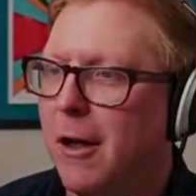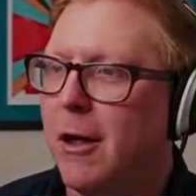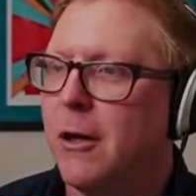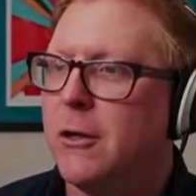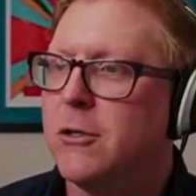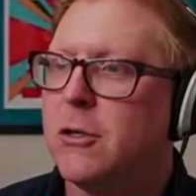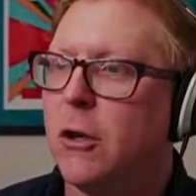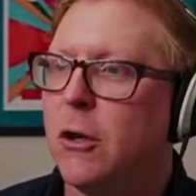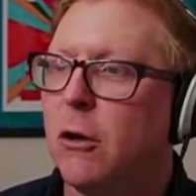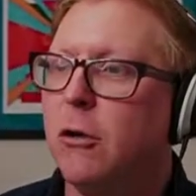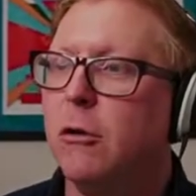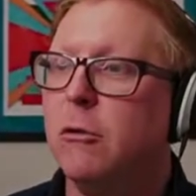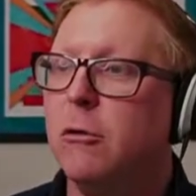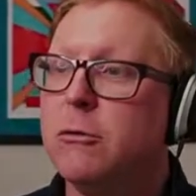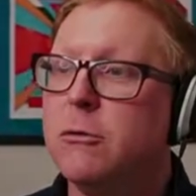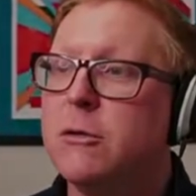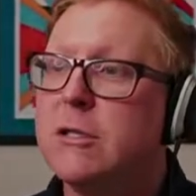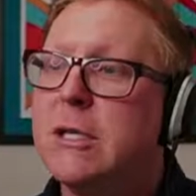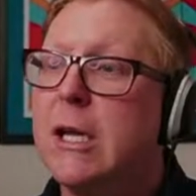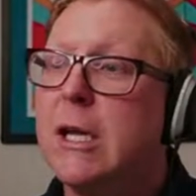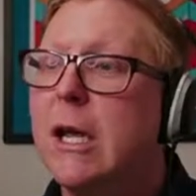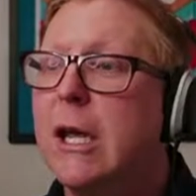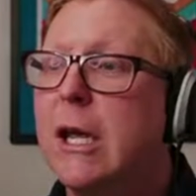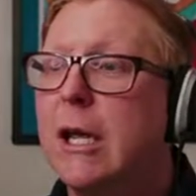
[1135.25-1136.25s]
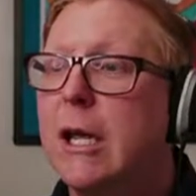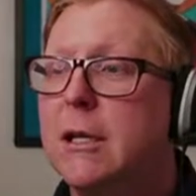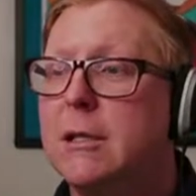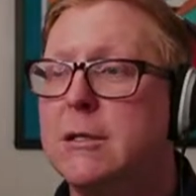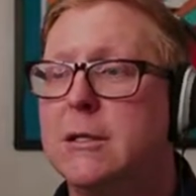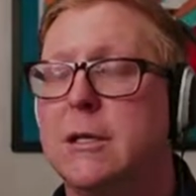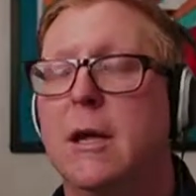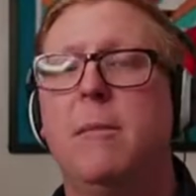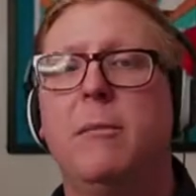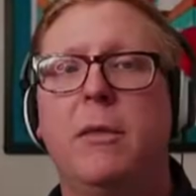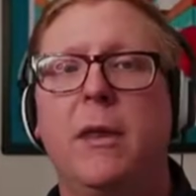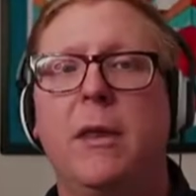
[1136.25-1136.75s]
So you see
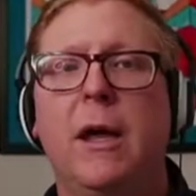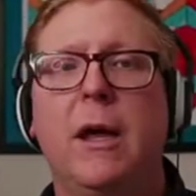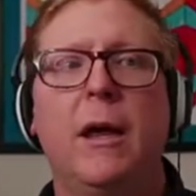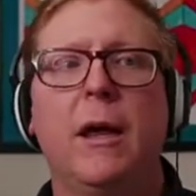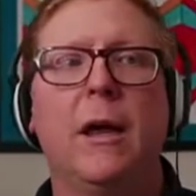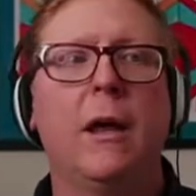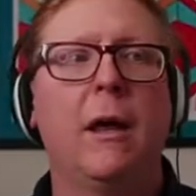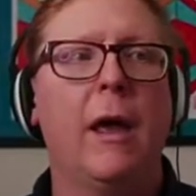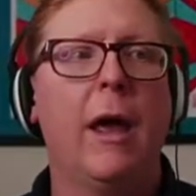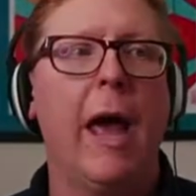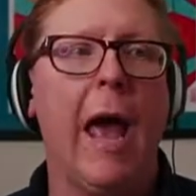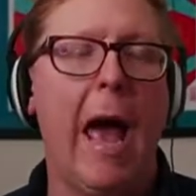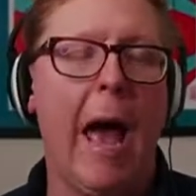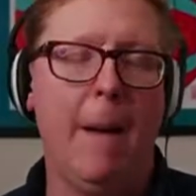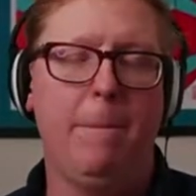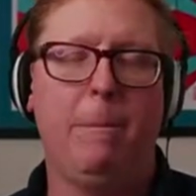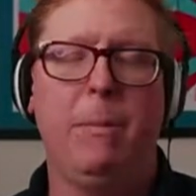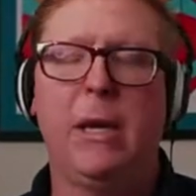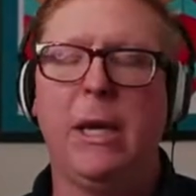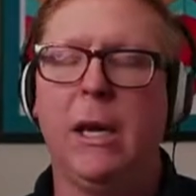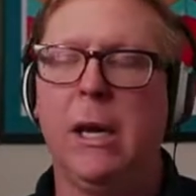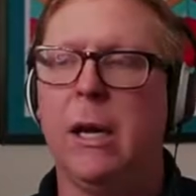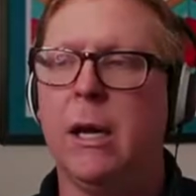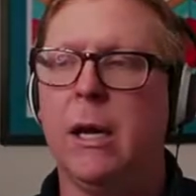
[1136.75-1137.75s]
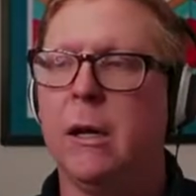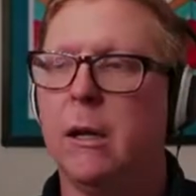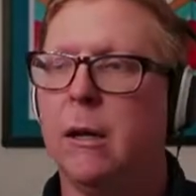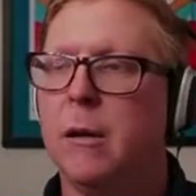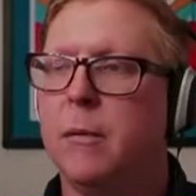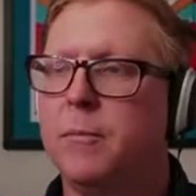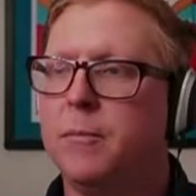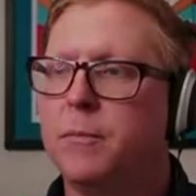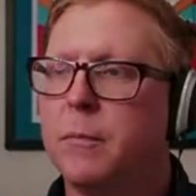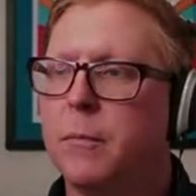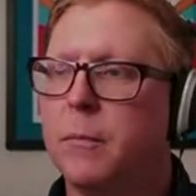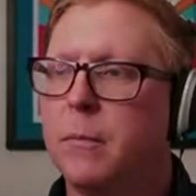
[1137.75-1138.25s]
something happening
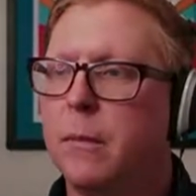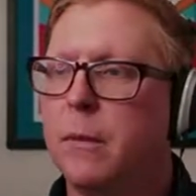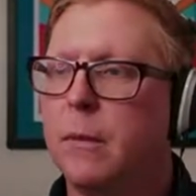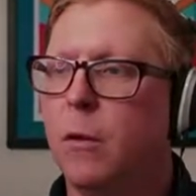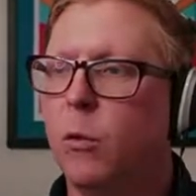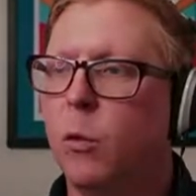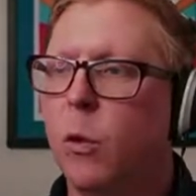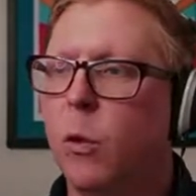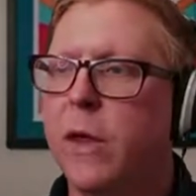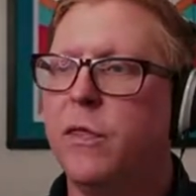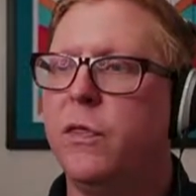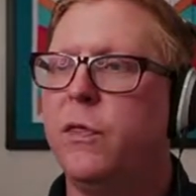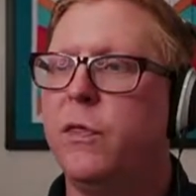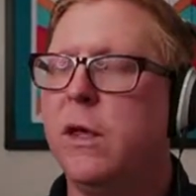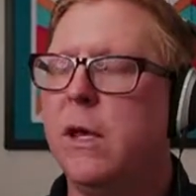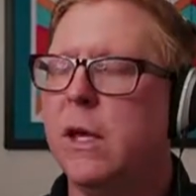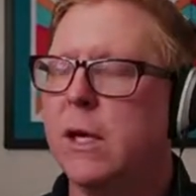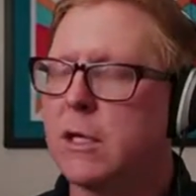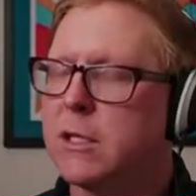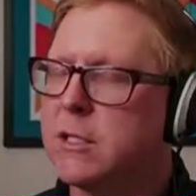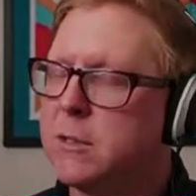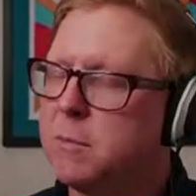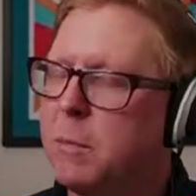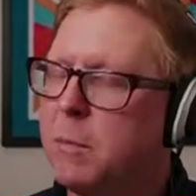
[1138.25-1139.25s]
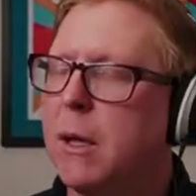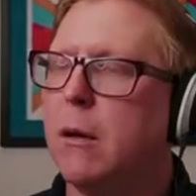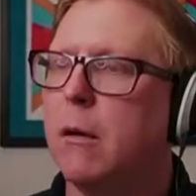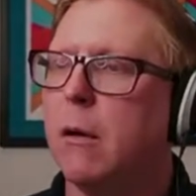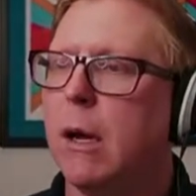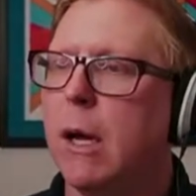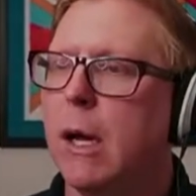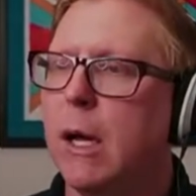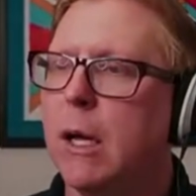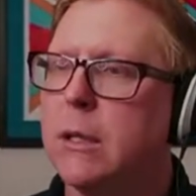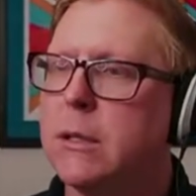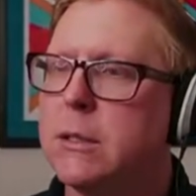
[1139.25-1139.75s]
with the
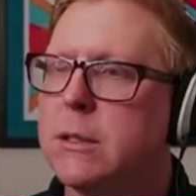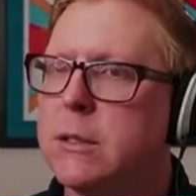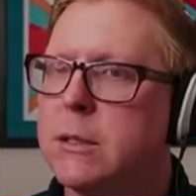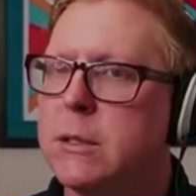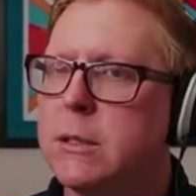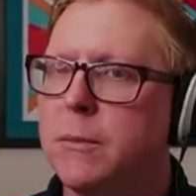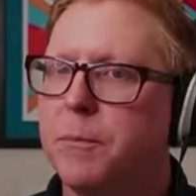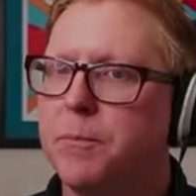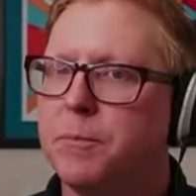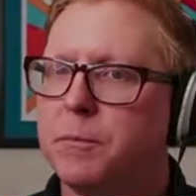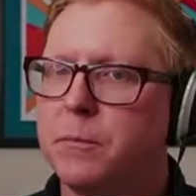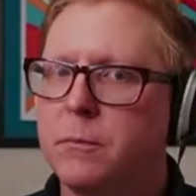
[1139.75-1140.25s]
experience